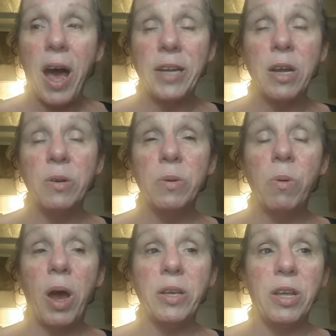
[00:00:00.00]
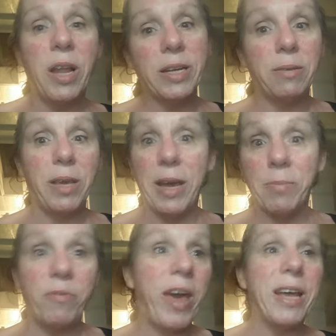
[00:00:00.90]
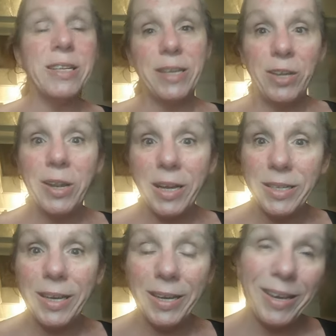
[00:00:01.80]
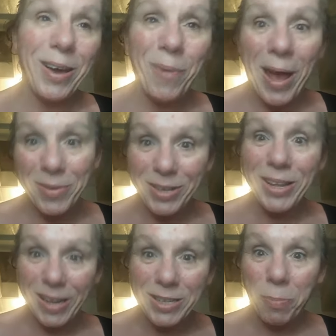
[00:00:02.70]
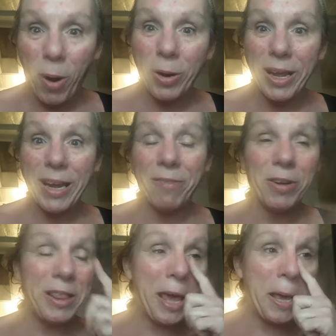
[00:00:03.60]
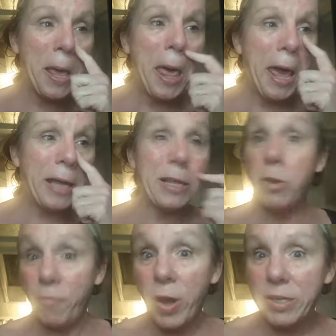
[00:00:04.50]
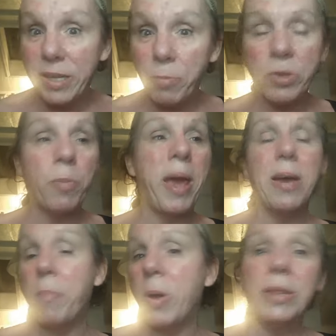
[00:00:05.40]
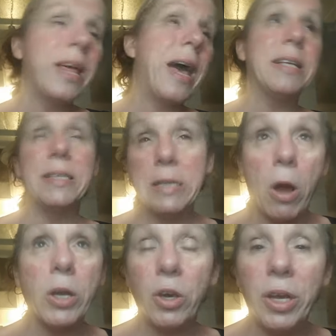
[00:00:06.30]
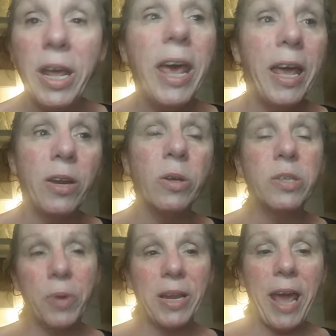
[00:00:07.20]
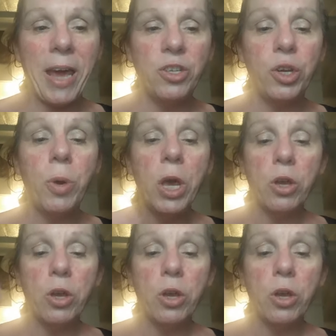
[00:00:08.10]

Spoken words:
I know you come to Vegas and you like to go out and you like to party and everything, and then you fall asleep with your makeup on. That's not good. It also can age you.